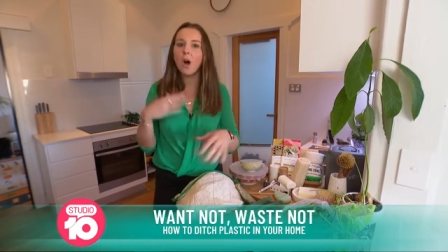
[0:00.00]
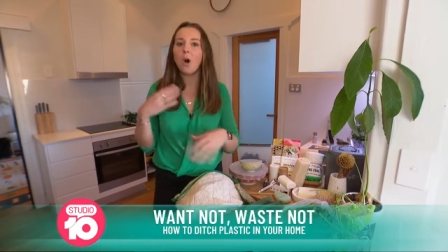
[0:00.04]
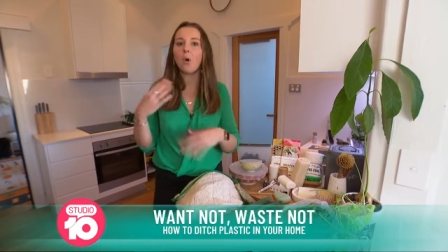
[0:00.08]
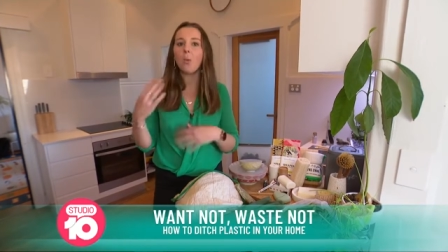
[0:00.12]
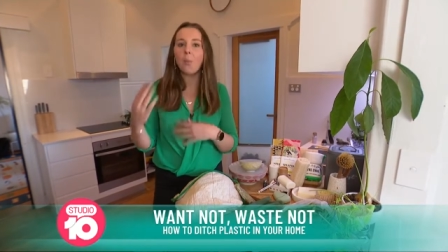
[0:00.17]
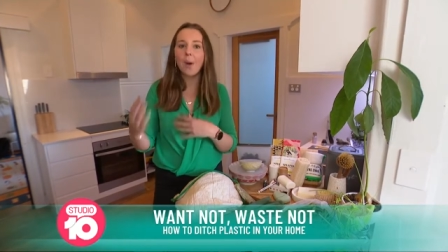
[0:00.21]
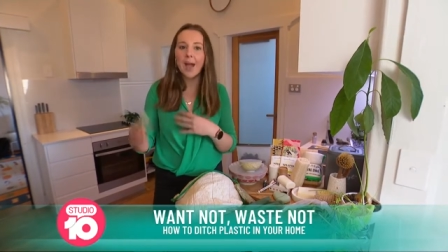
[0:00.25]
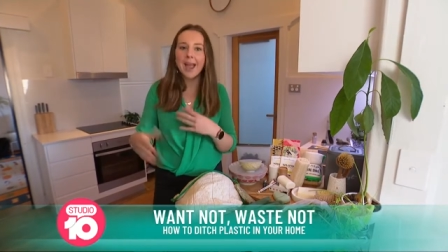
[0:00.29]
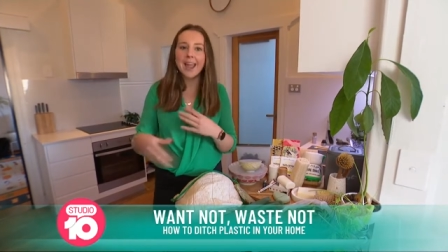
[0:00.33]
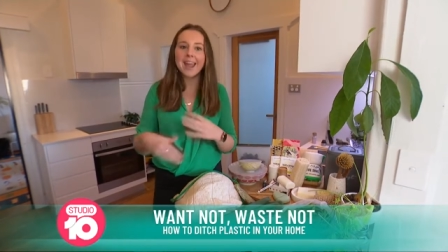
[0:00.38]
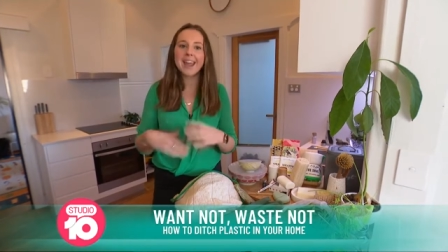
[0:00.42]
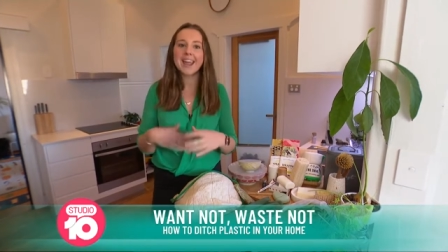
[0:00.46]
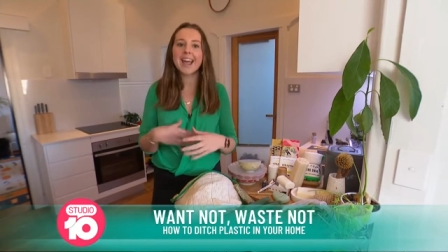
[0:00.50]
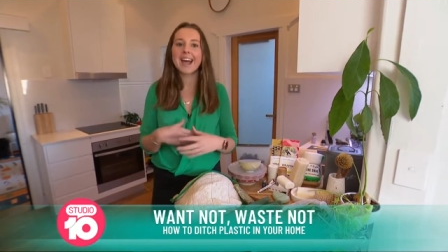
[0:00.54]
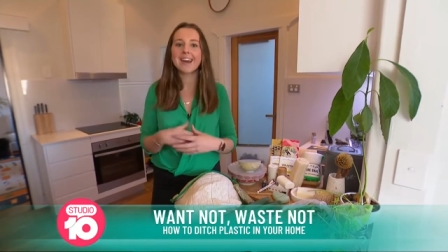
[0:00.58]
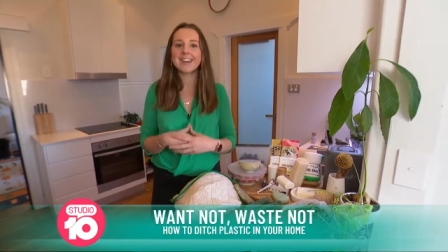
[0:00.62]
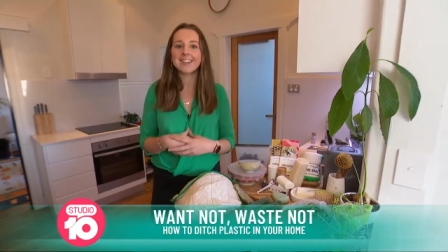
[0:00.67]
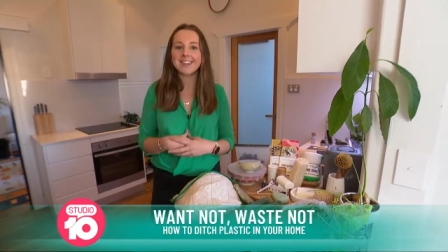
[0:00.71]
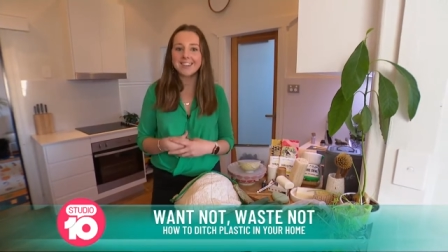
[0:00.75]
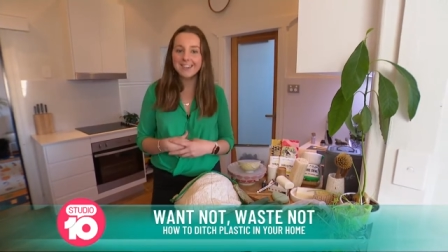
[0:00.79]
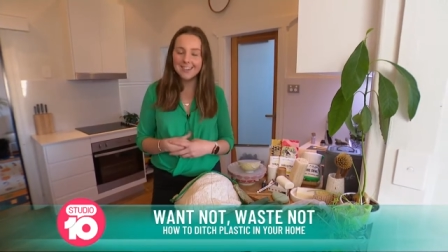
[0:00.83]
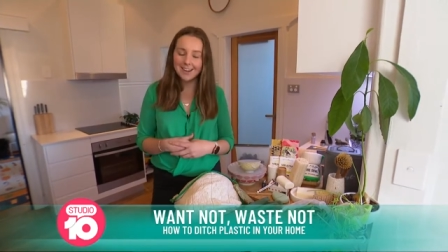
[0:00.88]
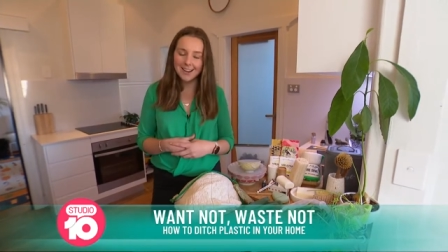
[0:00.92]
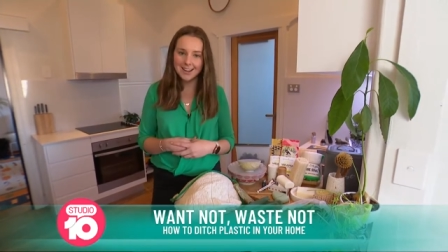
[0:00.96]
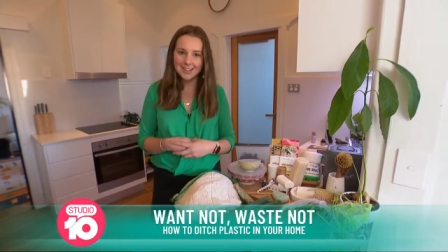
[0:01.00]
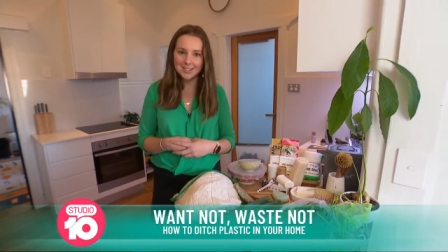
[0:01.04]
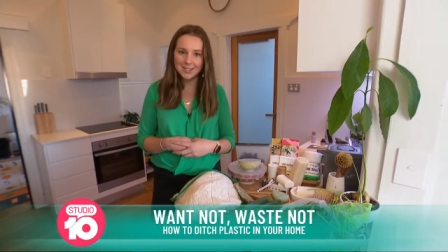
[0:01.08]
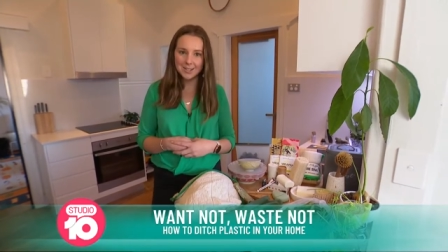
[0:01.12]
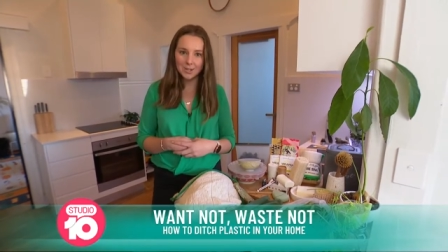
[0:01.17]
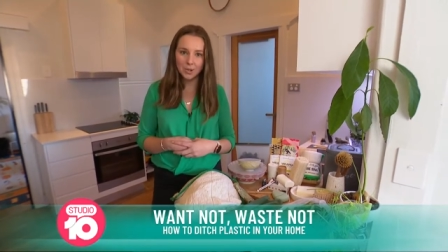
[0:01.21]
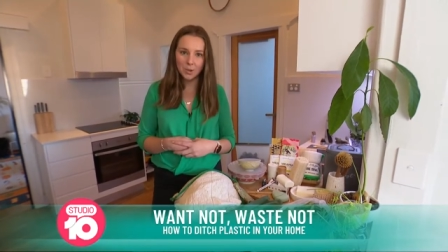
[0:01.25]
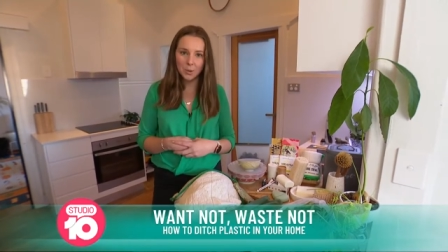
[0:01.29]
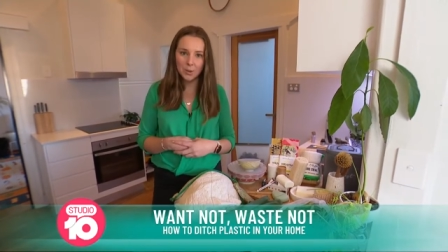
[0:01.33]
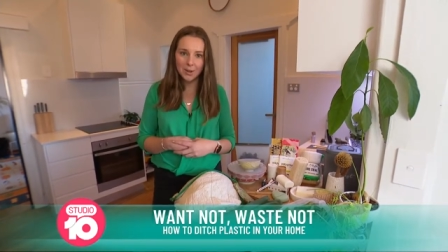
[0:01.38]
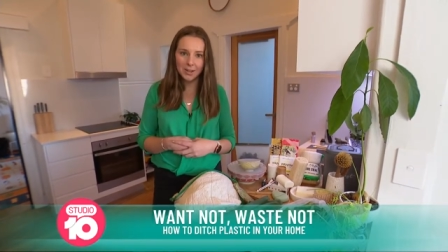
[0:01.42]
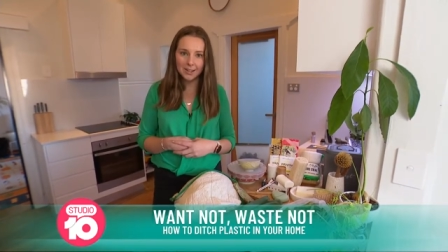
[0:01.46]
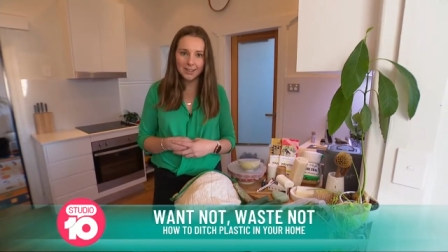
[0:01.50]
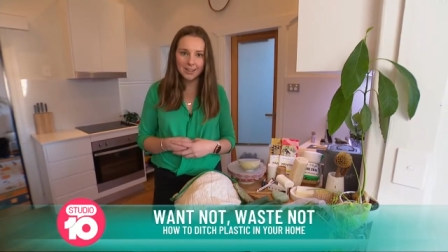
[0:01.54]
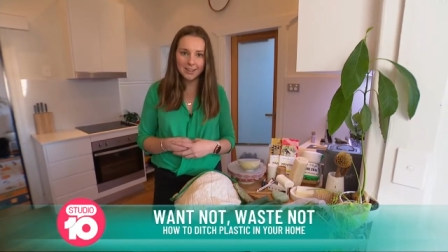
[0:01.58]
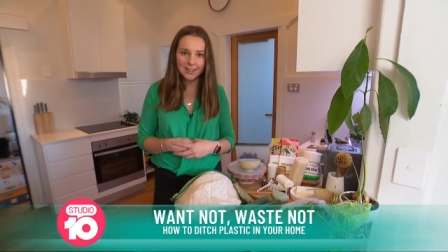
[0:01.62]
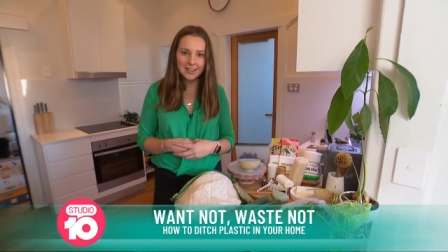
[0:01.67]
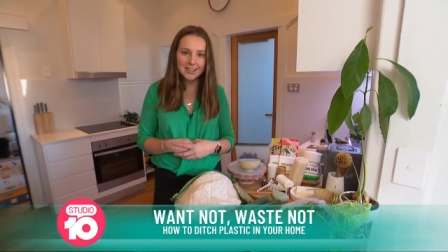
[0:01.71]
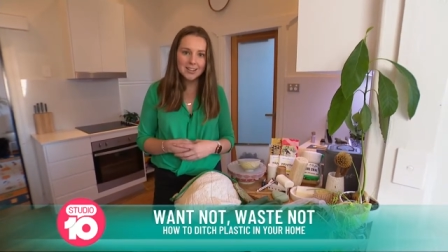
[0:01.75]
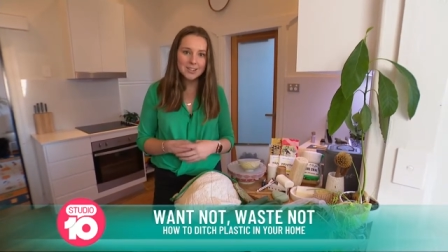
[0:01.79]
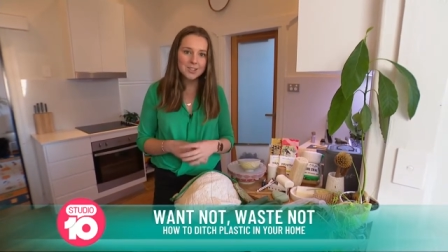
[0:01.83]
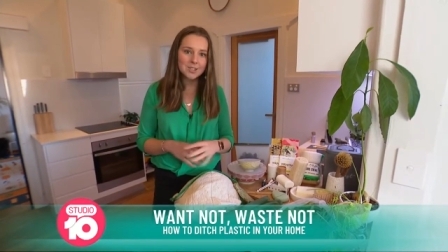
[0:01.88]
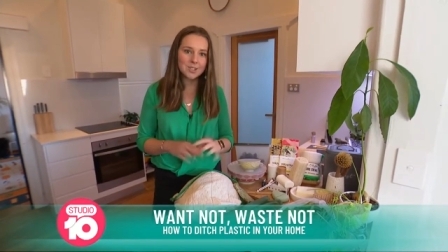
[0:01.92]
away at it nice and quickly.